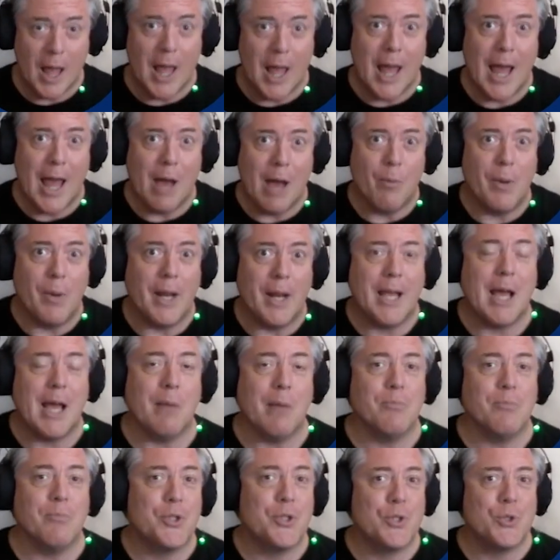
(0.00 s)
And when it
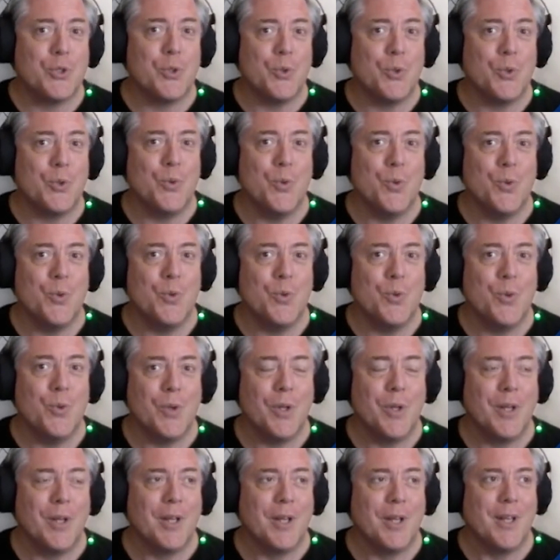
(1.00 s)
comes to
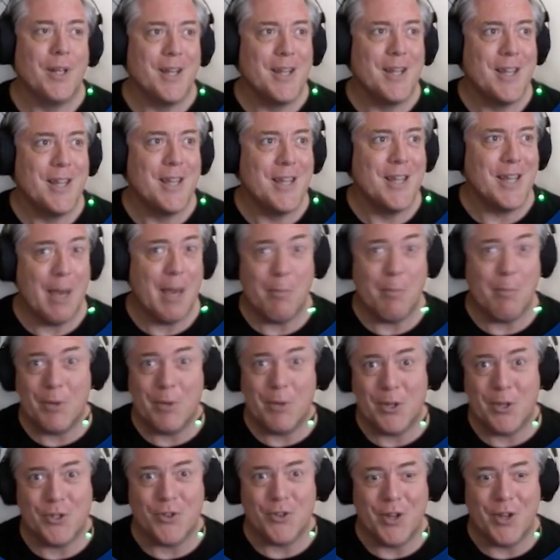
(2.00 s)
the
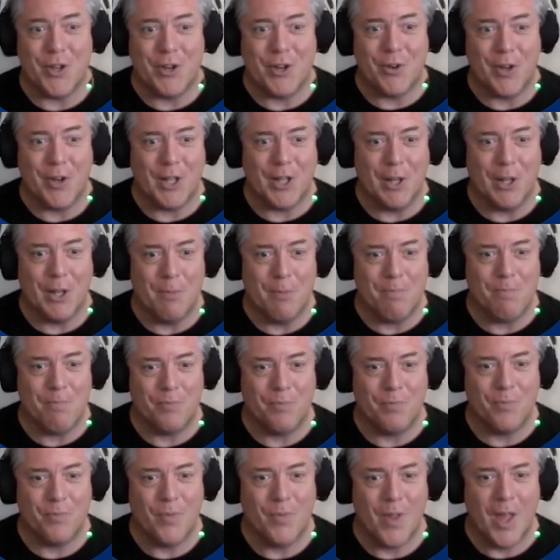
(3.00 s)
chemistry curriculum,
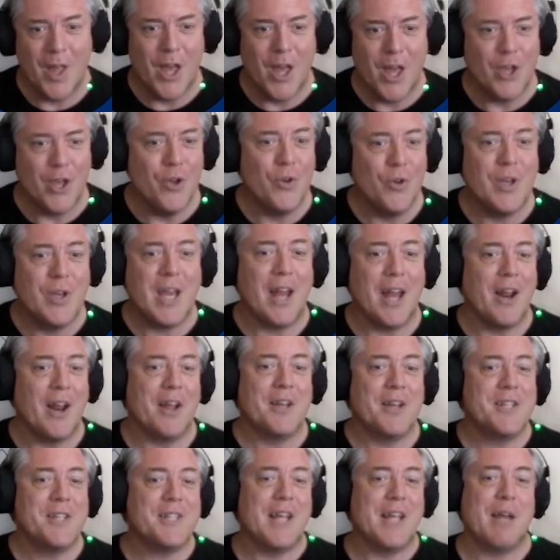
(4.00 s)
you cannot
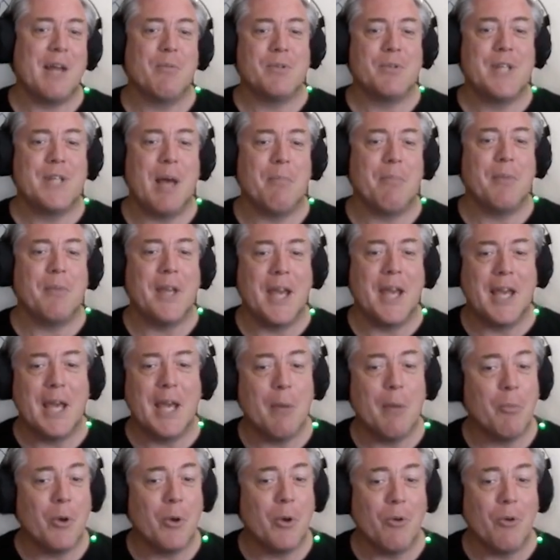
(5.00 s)
understand what's happening in
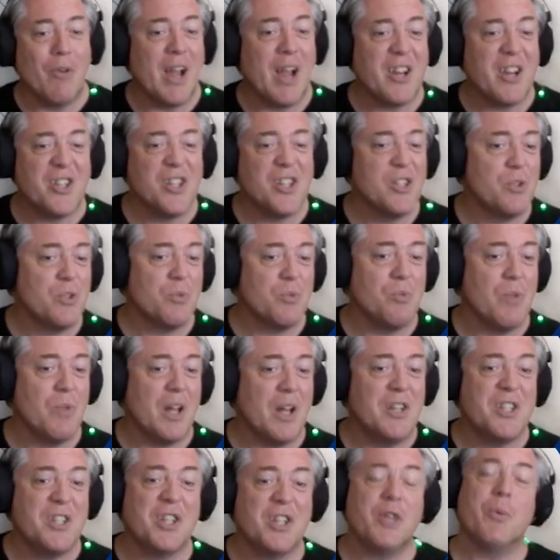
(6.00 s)
chemical reactions
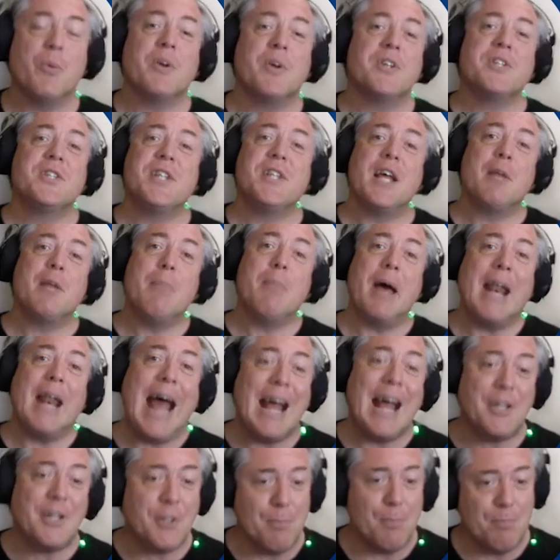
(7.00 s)
until you understand about
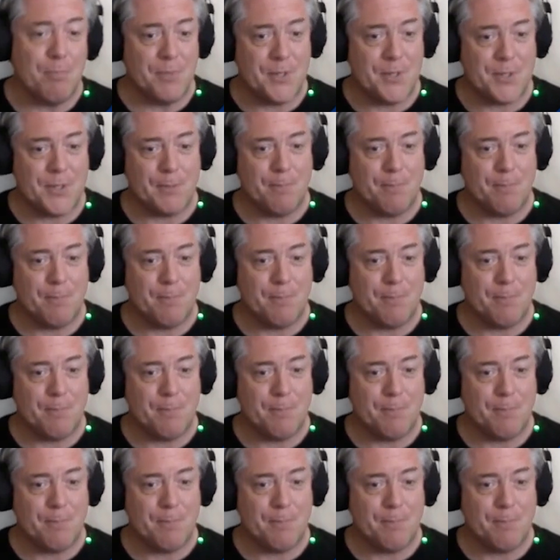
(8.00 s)
atoms.